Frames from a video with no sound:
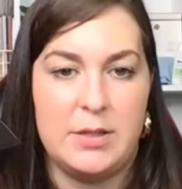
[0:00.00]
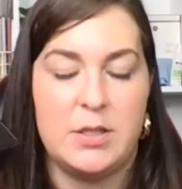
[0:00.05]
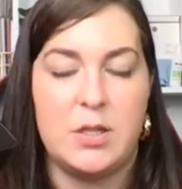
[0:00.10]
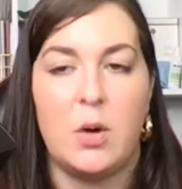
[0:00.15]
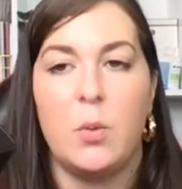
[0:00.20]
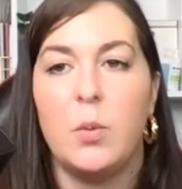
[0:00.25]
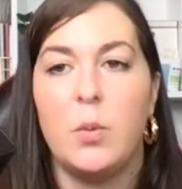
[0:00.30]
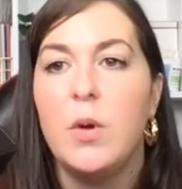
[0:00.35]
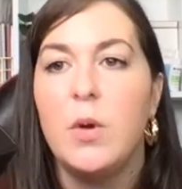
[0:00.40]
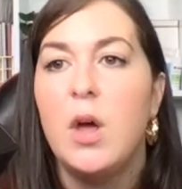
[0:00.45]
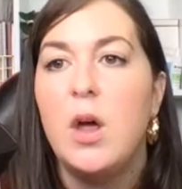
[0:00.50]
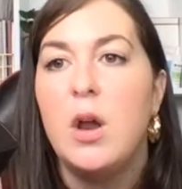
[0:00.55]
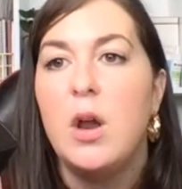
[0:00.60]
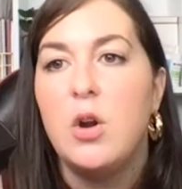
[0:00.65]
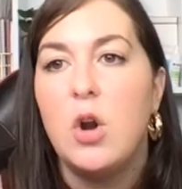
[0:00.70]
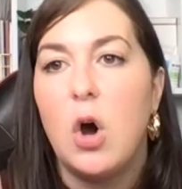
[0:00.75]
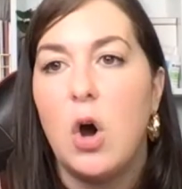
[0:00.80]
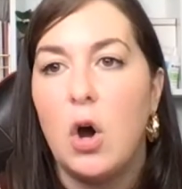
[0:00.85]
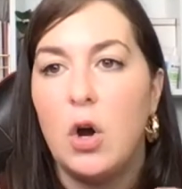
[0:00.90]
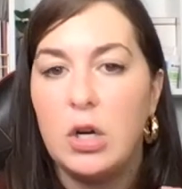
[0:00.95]
So
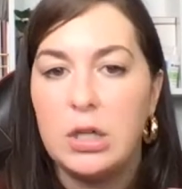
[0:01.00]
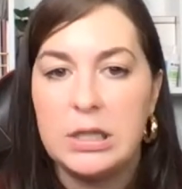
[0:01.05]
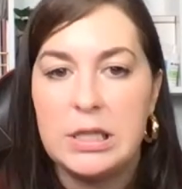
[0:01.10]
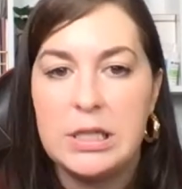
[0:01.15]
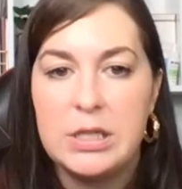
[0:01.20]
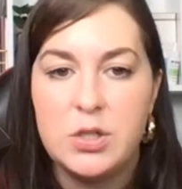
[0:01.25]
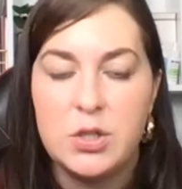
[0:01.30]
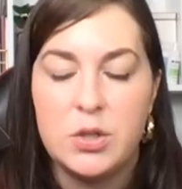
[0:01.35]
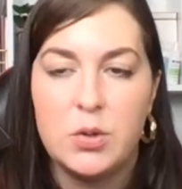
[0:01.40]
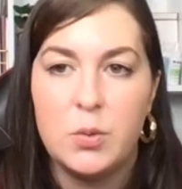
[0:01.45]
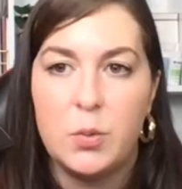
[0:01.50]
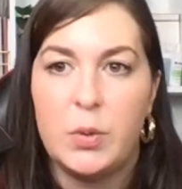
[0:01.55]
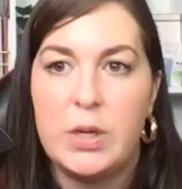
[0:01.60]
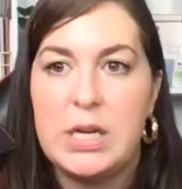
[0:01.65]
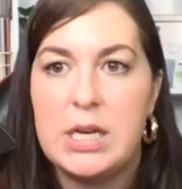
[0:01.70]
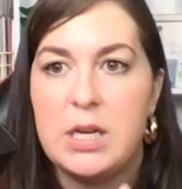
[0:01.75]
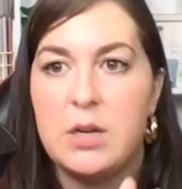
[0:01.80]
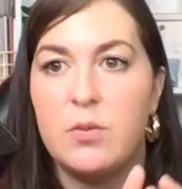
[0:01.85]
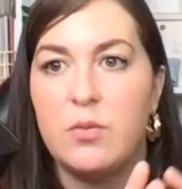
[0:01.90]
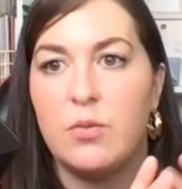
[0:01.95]
not only do
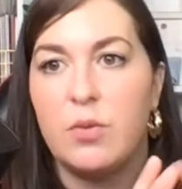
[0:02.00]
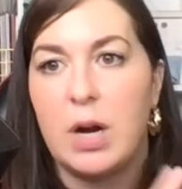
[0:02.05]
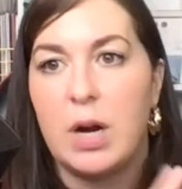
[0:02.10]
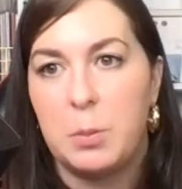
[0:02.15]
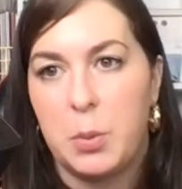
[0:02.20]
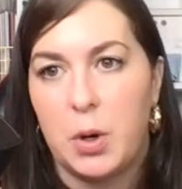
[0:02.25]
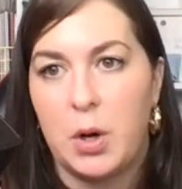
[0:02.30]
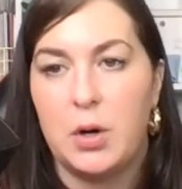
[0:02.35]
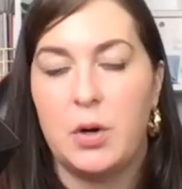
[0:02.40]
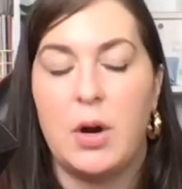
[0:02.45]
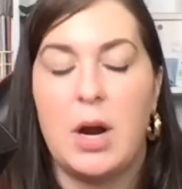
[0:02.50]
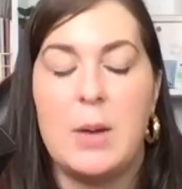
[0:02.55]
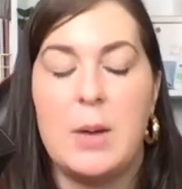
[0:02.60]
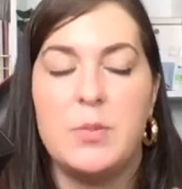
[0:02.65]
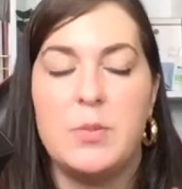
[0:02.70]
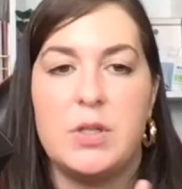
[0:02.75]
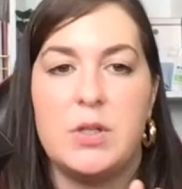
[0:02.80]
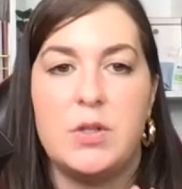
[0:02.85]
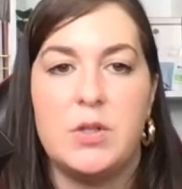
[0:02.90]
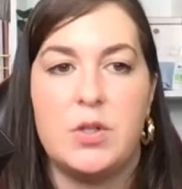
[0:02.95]
we run
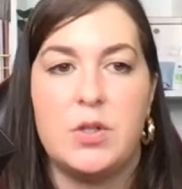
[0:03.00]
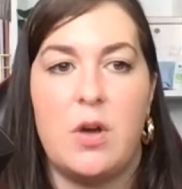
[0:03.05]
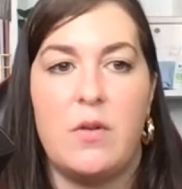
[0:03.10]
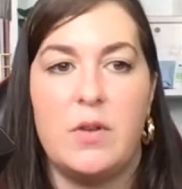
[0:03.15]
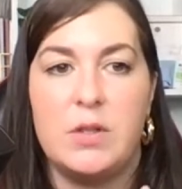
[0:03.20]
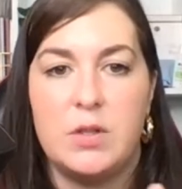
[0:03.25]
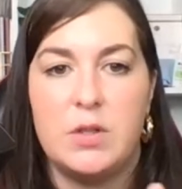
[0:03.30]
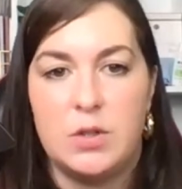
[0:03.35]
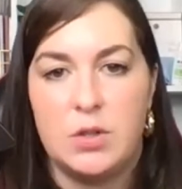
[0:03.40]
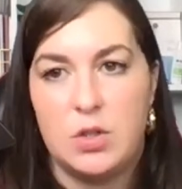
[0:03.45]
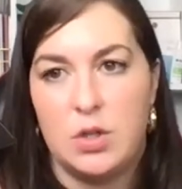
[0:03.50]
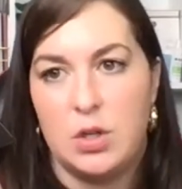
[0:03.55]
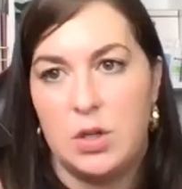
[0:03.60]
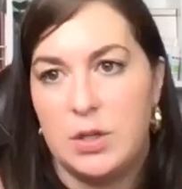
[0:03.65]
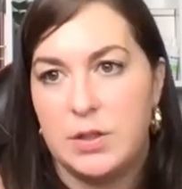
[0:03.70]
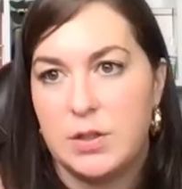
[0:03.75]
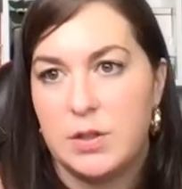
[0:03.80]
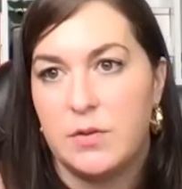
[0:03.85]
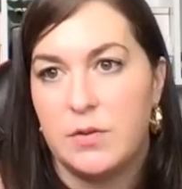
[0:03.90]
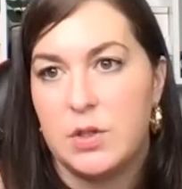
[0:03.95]
programs and service the
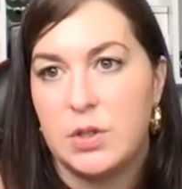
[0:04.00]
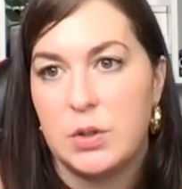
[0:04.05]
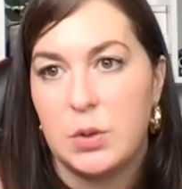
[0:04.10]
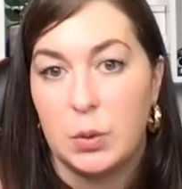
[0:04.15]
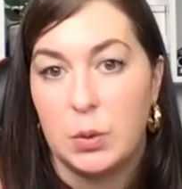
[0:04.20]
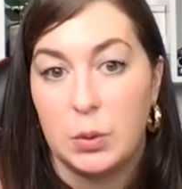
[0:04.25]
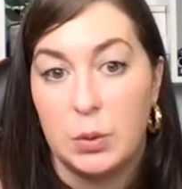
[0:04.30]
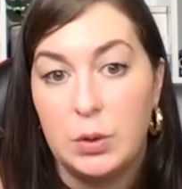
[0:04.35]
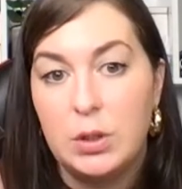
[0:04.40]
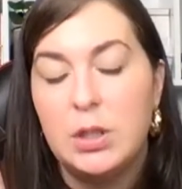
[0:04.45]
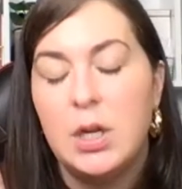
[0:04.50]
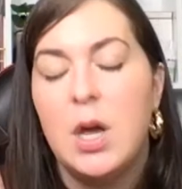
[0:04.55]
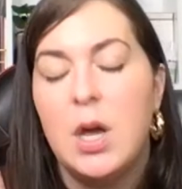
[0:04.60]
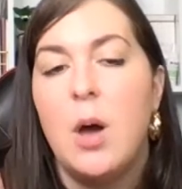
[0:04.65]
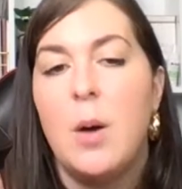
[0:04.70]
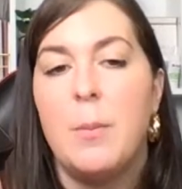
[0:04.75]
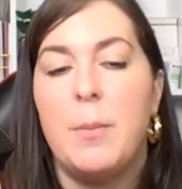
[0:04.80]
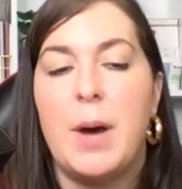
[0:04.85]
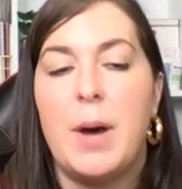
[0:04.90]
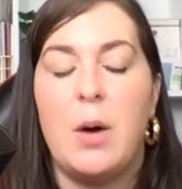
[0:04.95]
students of the school,
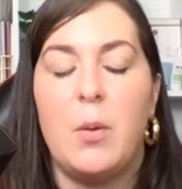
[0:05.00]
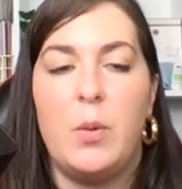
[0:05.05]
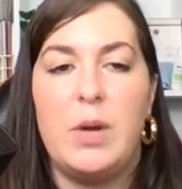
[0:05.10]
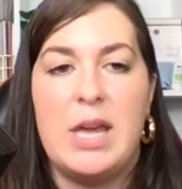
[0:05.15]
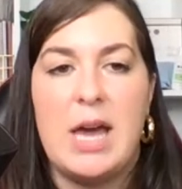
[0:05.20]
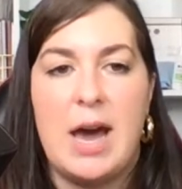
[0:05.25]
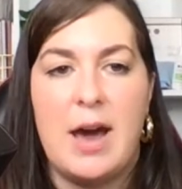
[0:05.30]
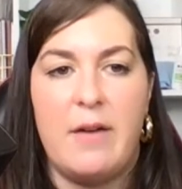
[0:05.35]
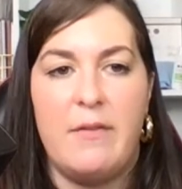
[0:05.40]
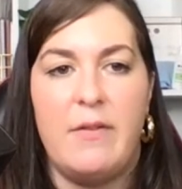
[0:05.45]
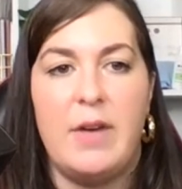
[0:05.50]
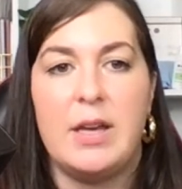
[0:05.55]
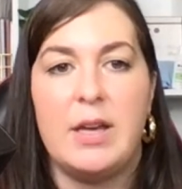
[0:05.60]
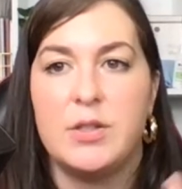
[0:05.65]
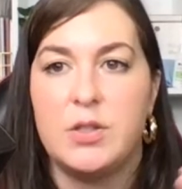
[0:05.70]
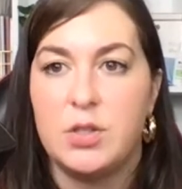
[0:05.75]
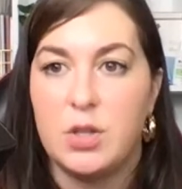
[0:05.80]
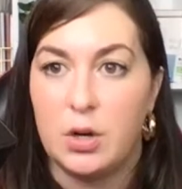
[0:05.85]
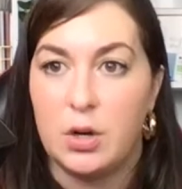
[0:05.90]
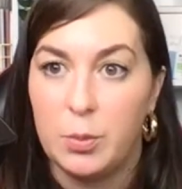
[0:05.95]
but we have
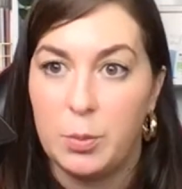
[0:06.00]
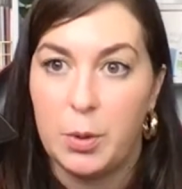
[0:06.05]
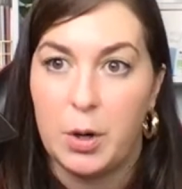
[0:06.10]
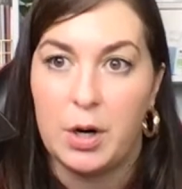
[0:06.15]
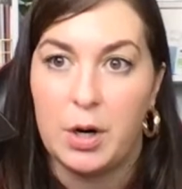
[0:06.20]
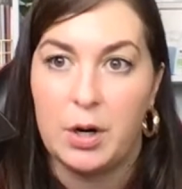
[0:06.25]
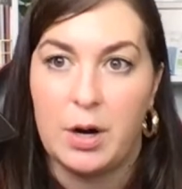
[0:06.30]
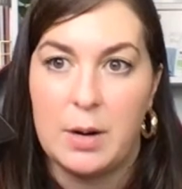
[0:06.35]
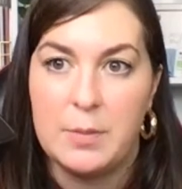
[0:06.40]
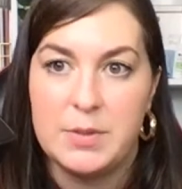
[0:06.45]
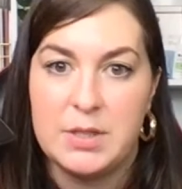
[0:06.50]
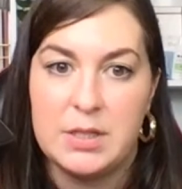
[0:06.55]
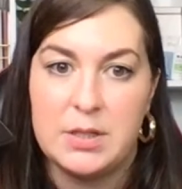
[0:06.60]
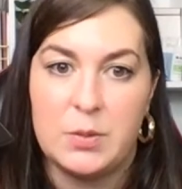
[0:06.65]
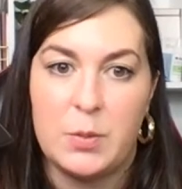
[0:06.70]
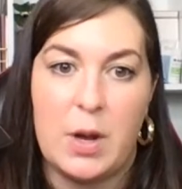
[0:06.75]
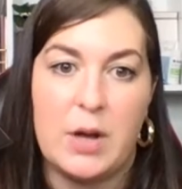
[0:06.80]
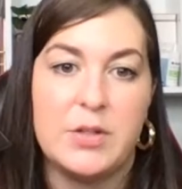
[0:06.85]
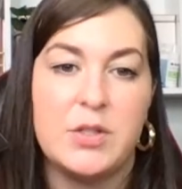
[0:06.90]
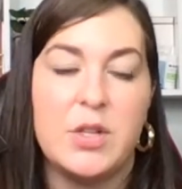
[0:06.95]
external programs
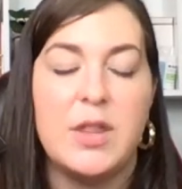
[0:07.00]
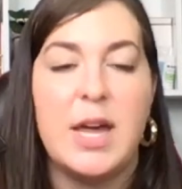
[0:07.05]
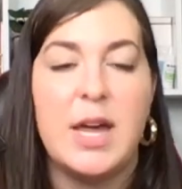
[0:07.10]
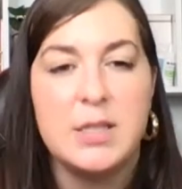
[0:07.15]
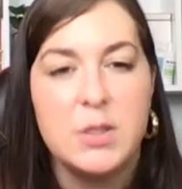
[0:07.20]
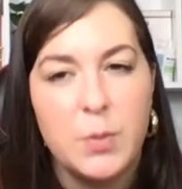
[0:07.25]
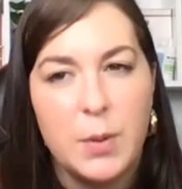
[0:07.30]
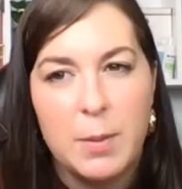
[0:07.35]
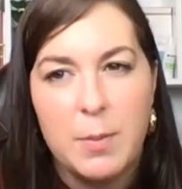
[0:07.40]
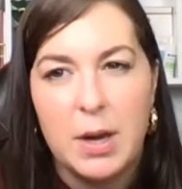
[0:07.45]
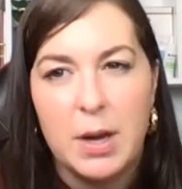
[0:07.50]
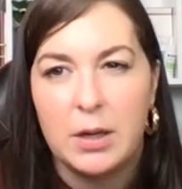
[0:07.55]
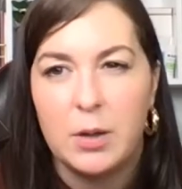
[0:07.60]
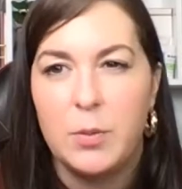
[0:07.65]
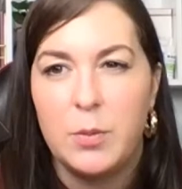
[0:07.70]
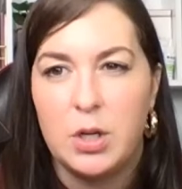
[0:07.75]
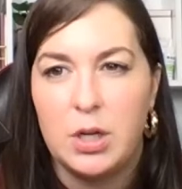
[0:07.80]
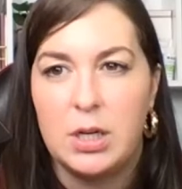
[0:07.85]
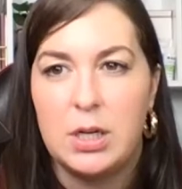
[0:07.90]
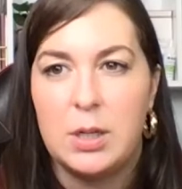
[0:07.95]
as well. So that's where my
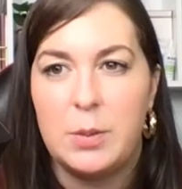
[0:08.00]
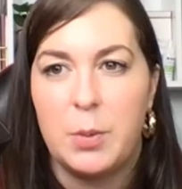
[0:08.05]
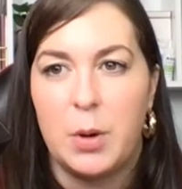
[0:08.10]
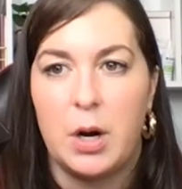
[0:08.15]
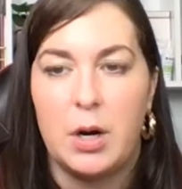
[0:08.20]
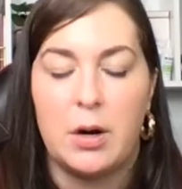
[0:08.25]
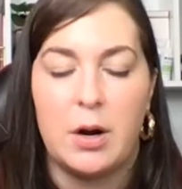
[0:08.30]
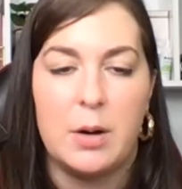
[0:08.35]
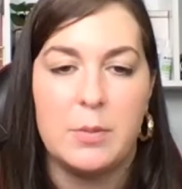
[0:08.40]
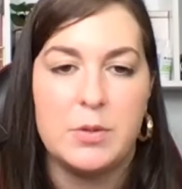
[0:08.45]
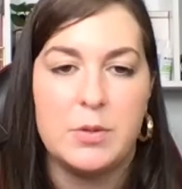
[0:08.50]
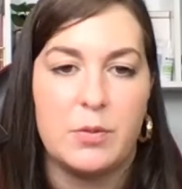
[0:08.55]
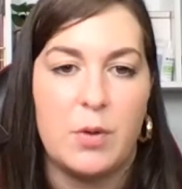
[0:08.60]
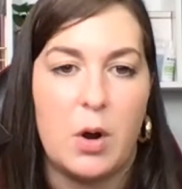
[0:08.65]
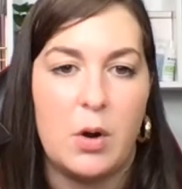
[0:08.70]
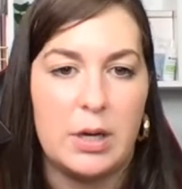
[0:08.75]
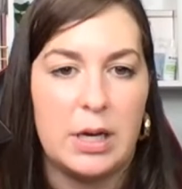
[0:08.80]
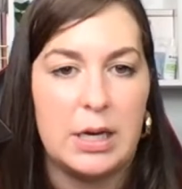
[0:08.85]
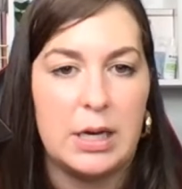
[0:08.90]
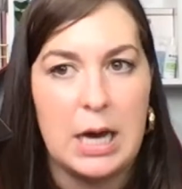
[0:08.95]
community programs
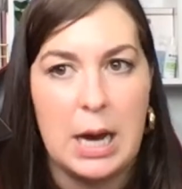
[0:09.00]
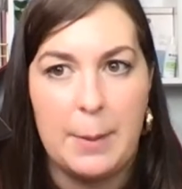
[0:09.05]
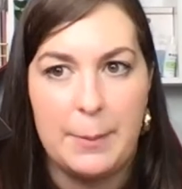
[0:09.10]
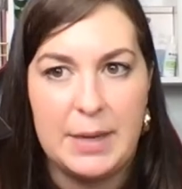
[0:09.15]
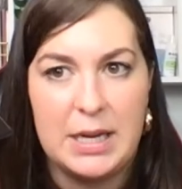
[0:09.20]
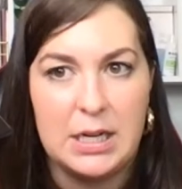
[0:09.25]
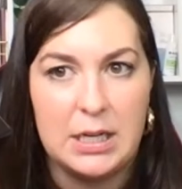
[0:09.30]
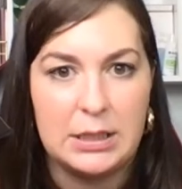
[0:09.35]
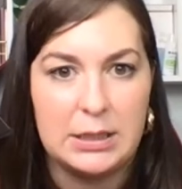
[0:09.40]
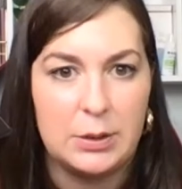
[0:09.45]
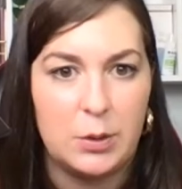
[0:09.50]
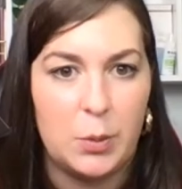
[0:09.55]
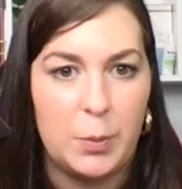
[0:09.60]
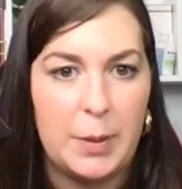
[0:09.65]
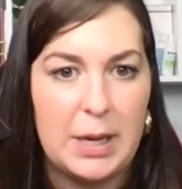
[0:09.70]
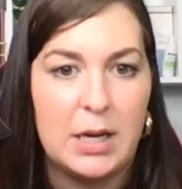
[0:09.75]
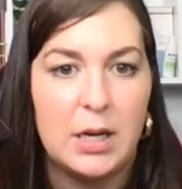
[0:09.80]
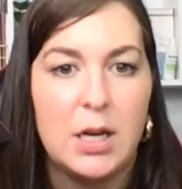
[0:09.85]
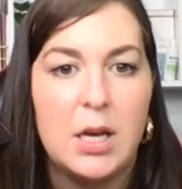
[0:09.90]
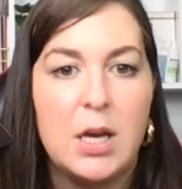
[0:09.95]
role can come in a little
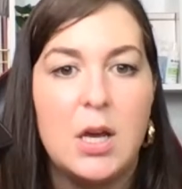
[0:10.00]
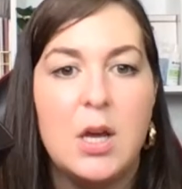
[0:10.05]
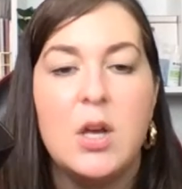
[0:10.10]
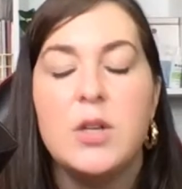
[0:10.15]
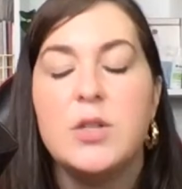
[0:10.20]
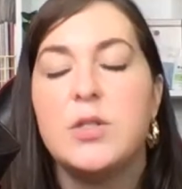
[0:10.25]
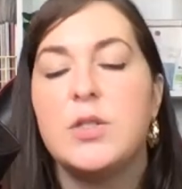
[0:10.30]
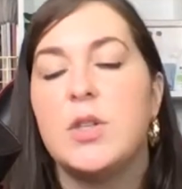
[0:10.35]
bit. Mm-hmm.